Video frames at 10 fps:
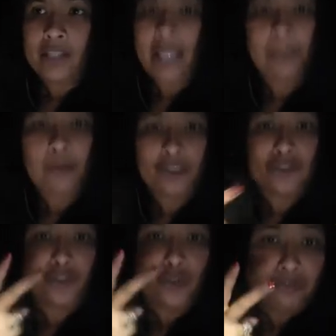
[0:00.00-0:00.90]
The airport
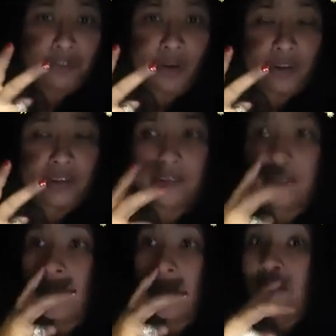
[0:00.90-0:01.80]
is 2 floors.
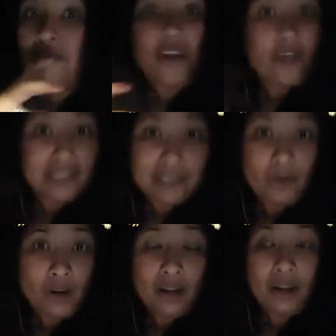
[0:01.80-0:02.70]
Very
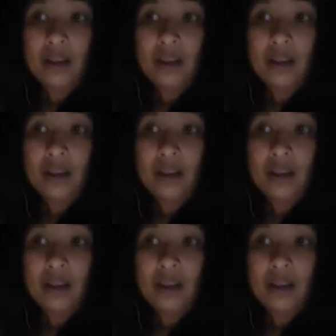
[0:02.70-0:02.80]
small.